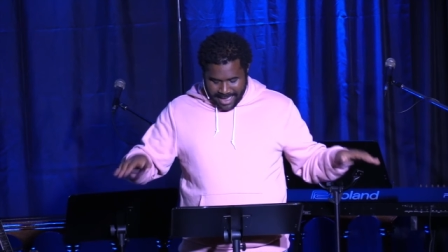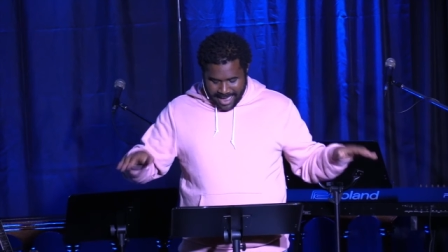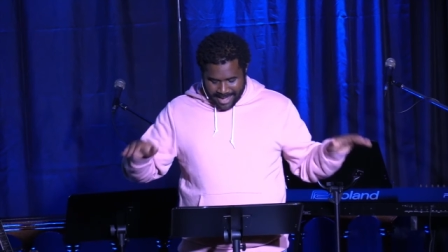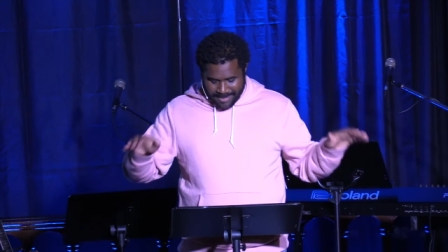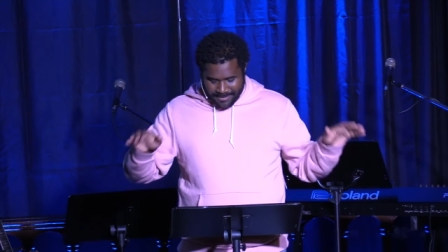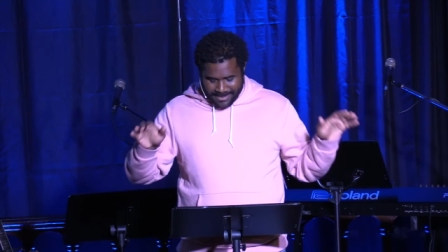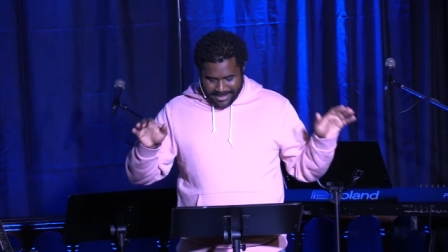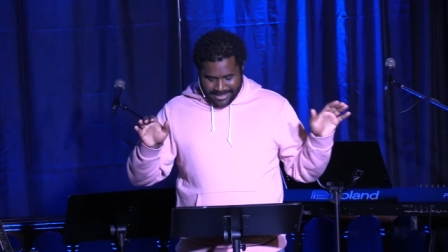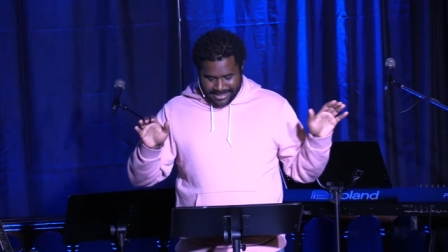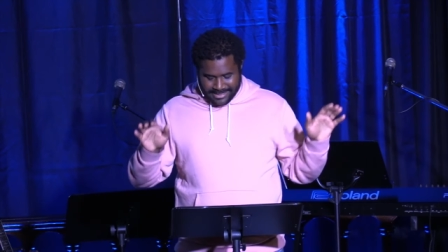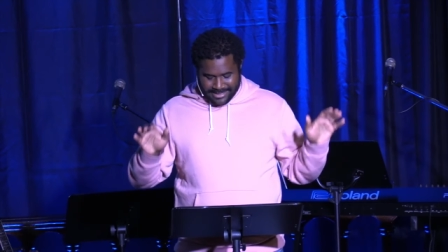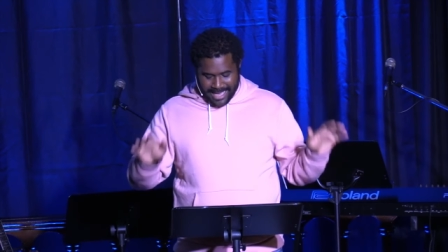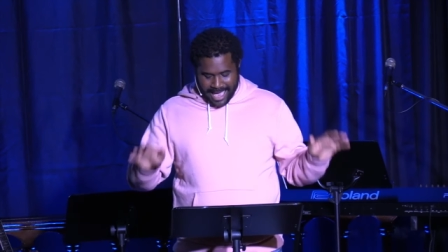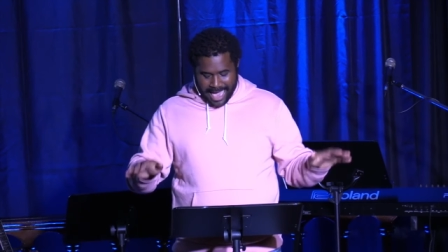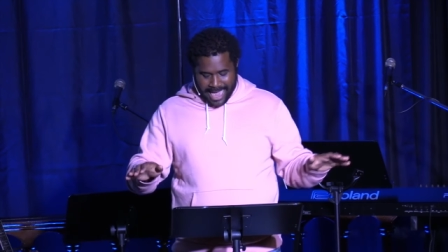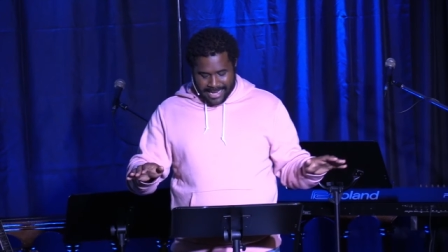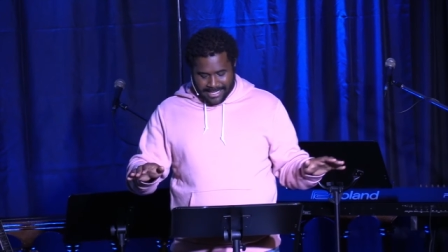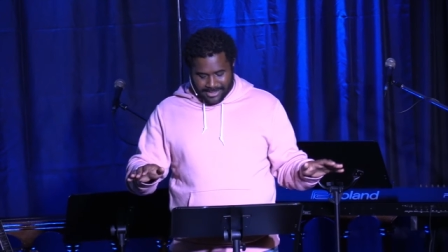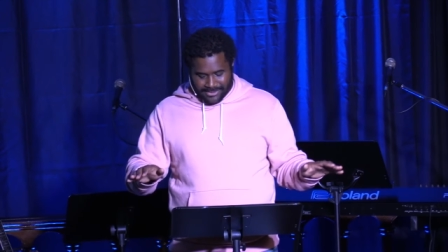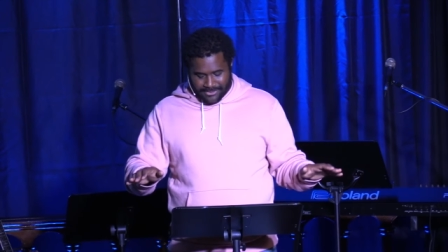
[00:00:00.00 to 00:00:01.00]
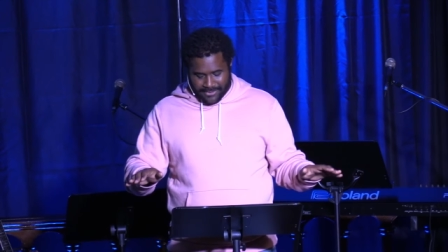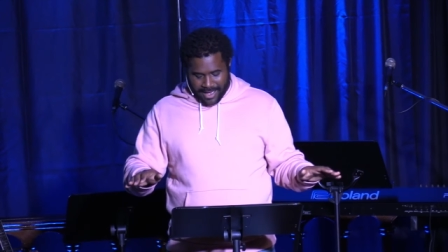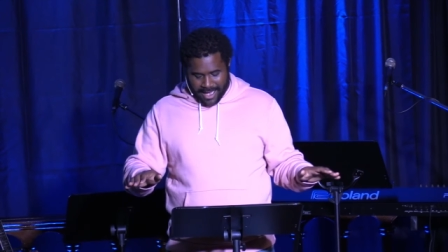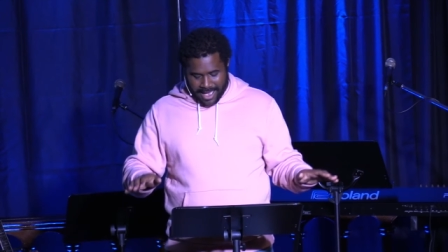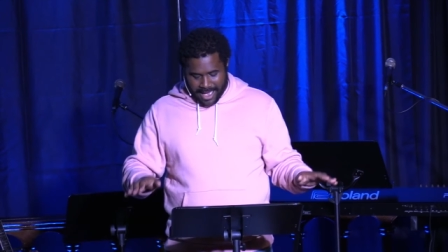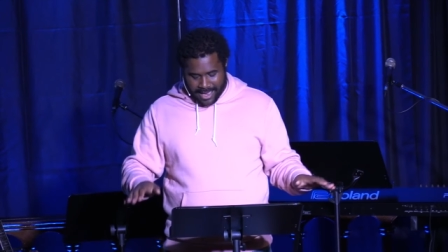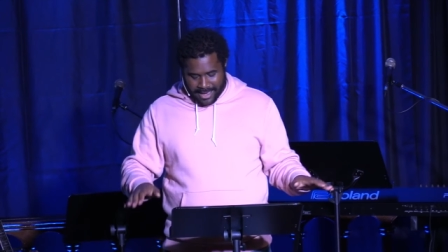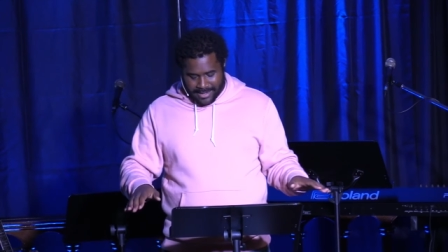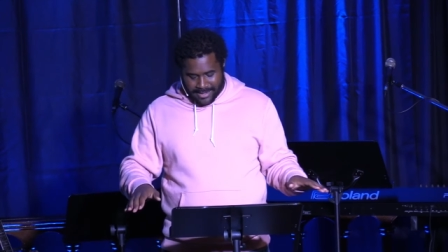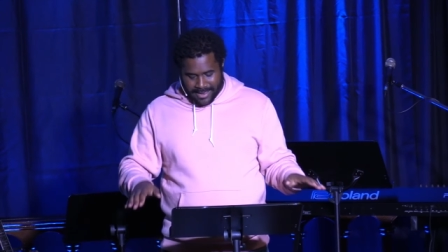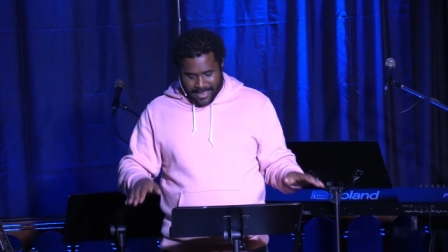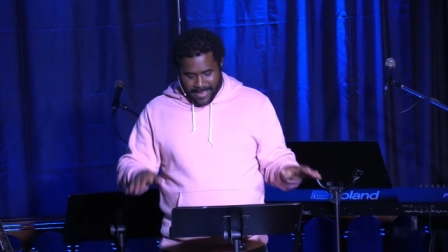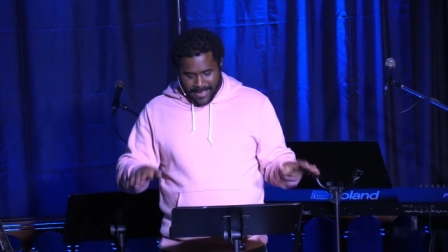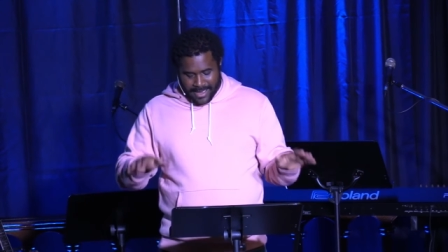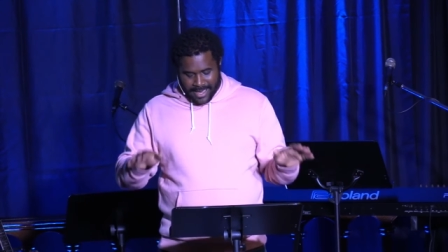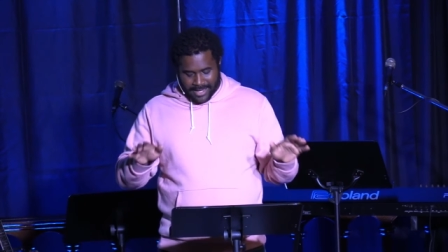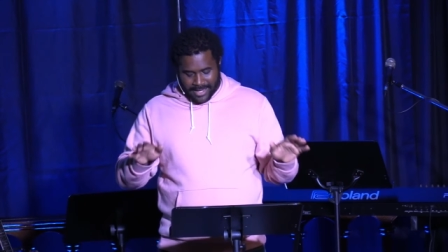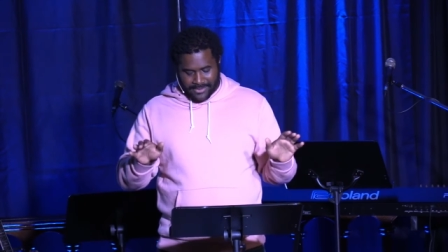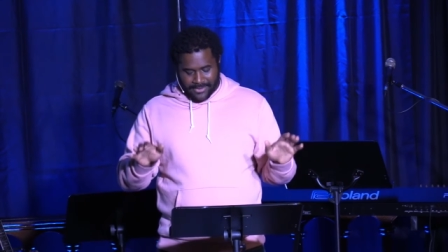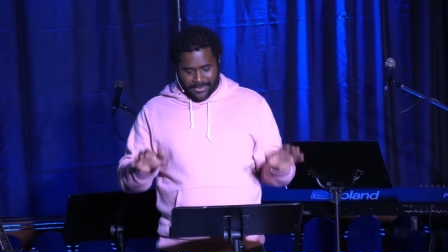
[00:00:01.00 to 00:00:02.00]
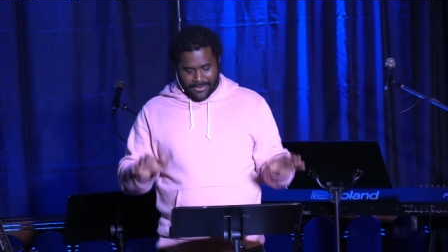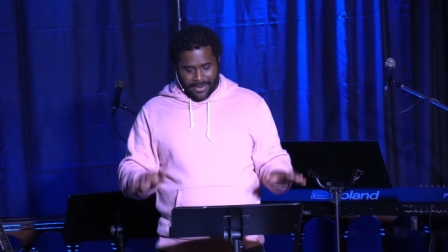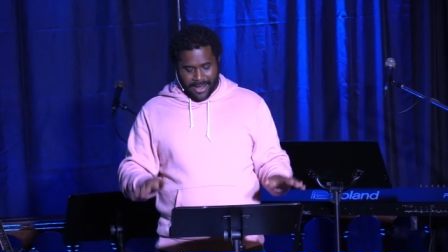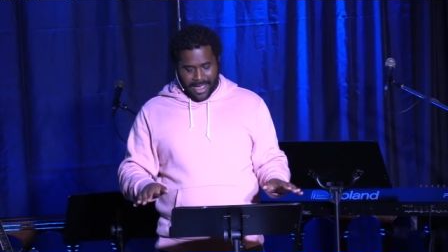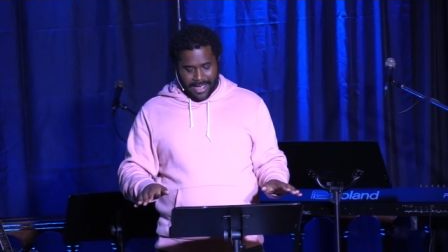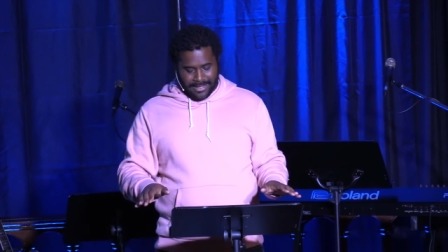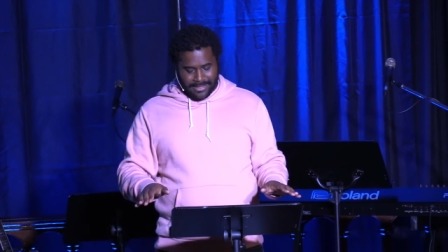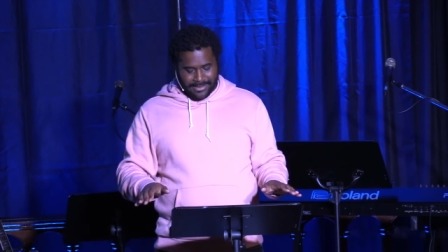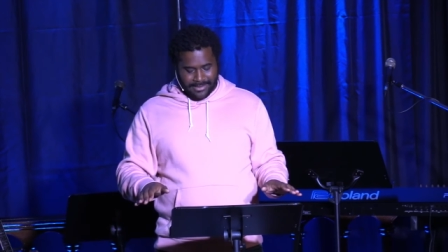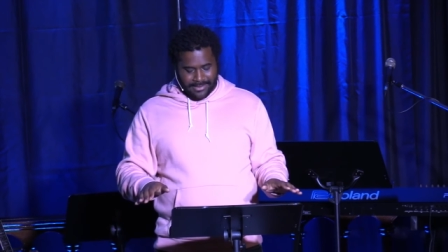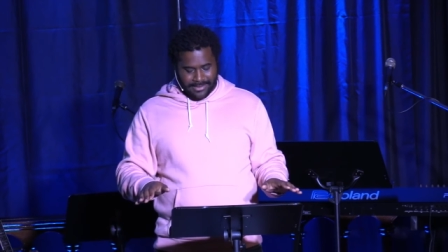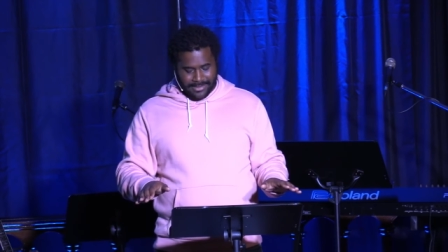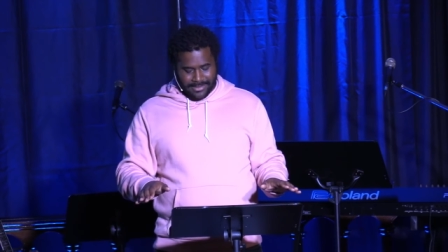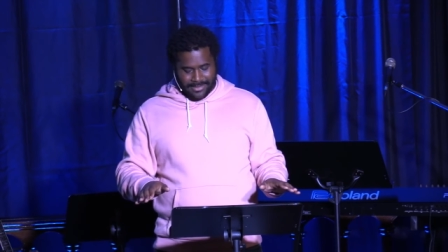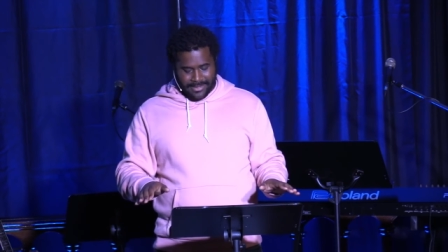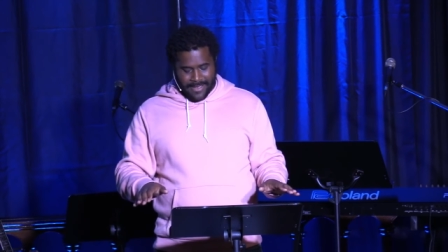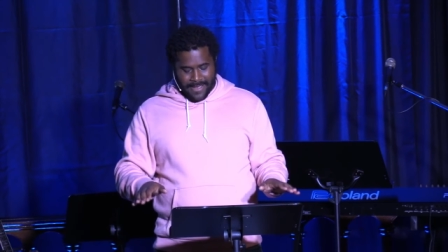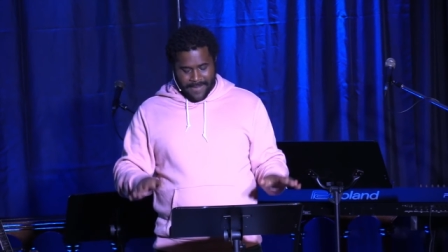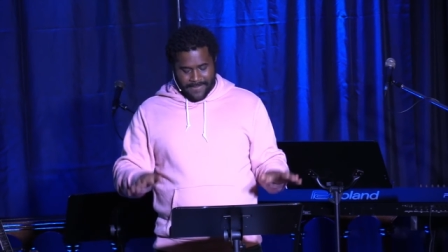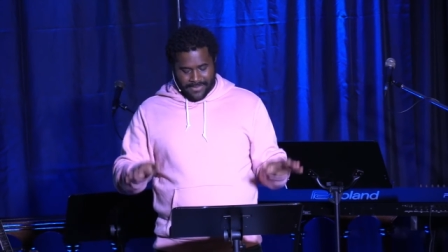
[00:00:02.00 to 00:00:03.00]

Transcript: and be satisfied in Christ,